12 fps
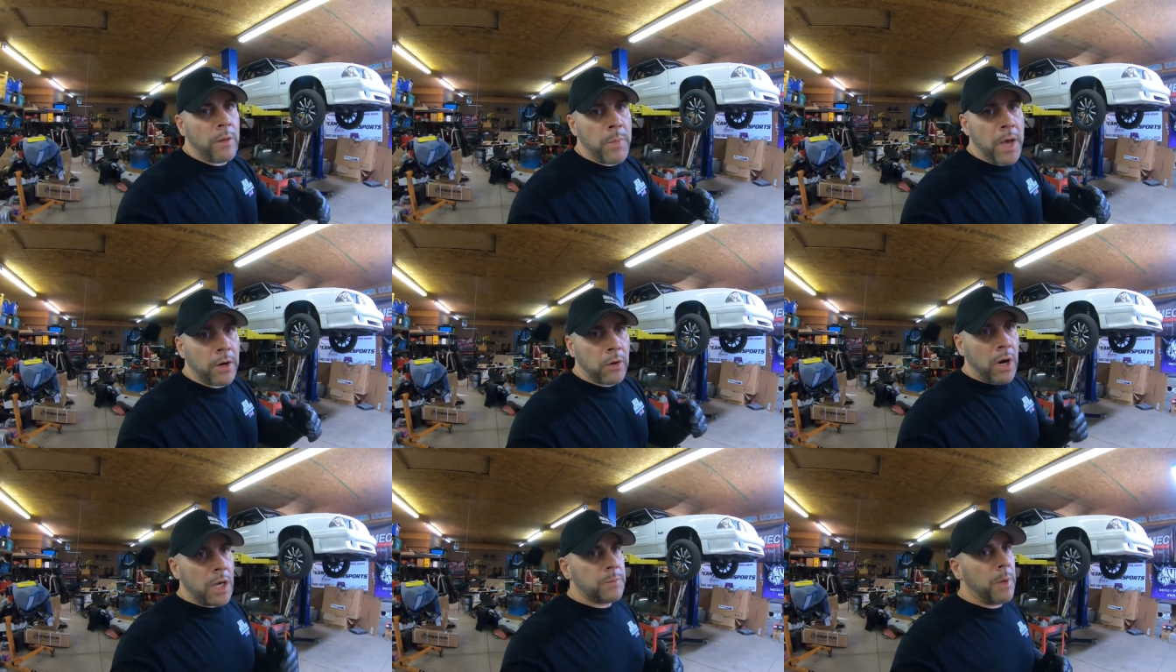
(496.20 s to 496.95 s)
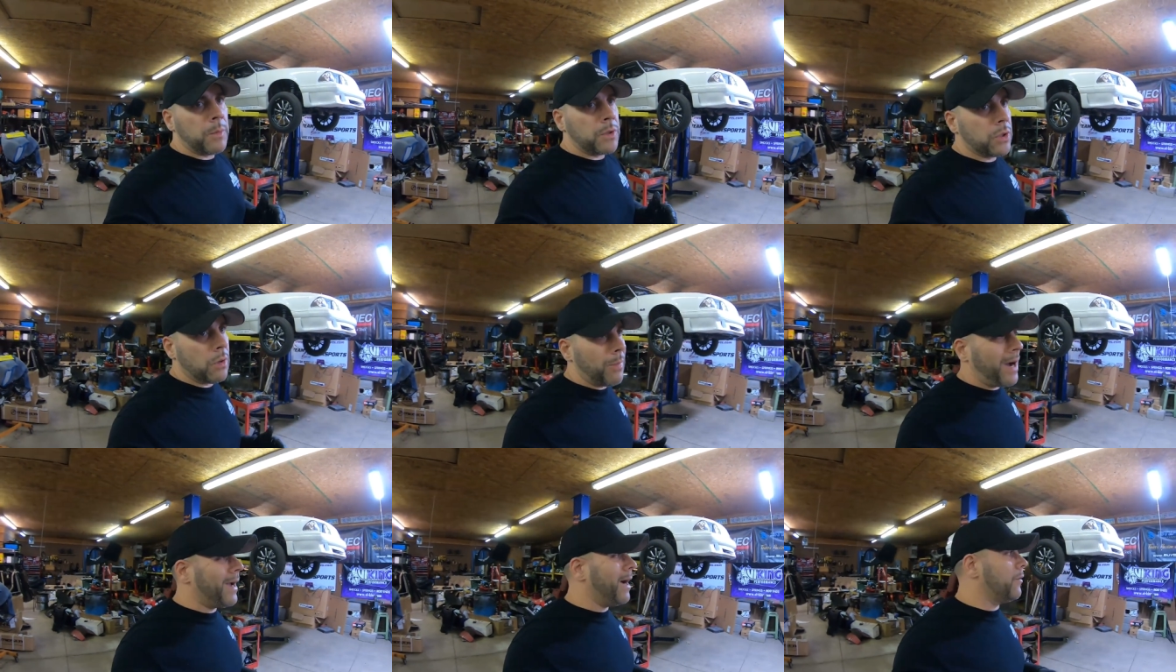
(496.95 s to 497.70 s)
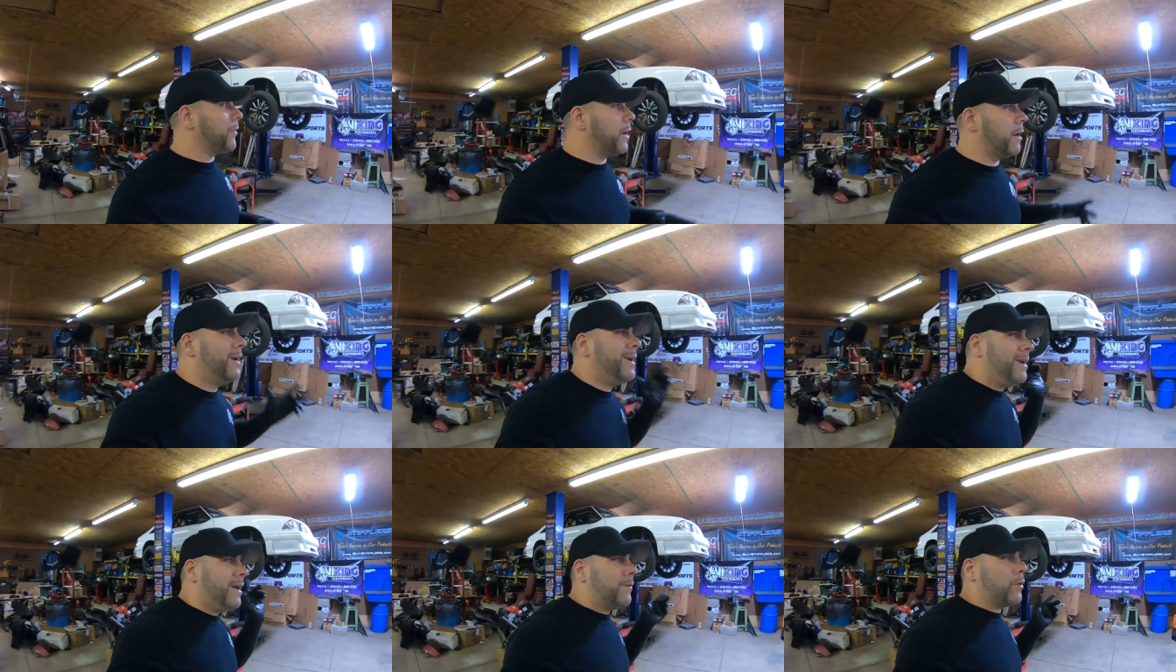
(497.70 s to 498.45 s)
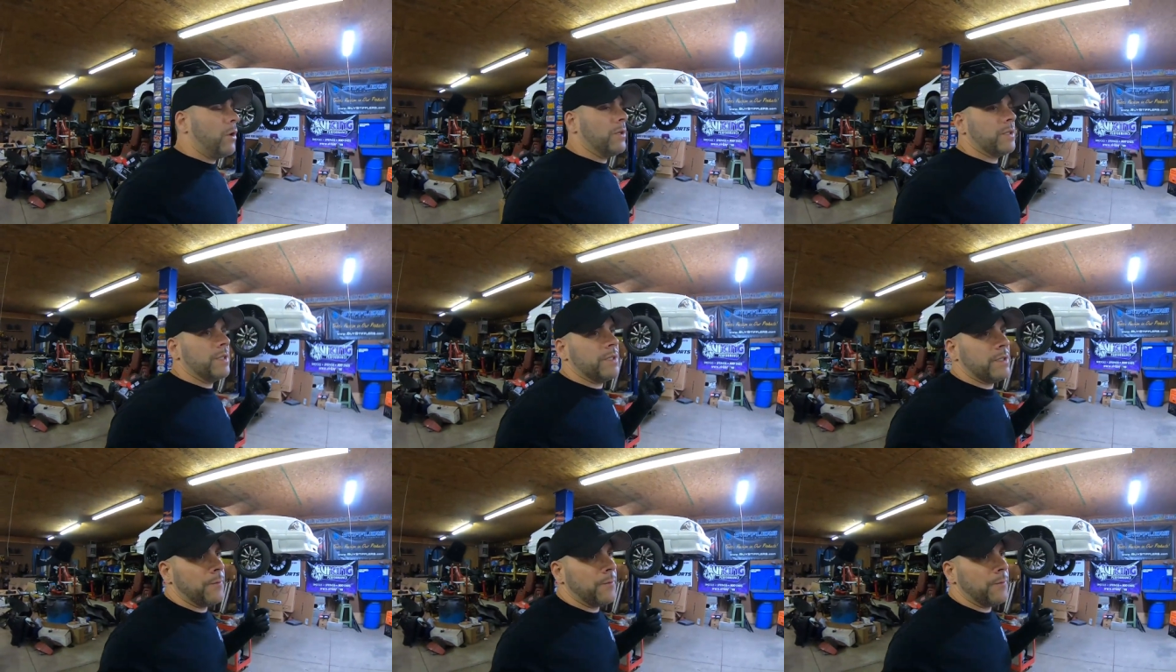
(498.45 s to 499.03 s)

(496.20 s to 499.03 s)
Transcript: of the better cross members you can buy out there. And of course, these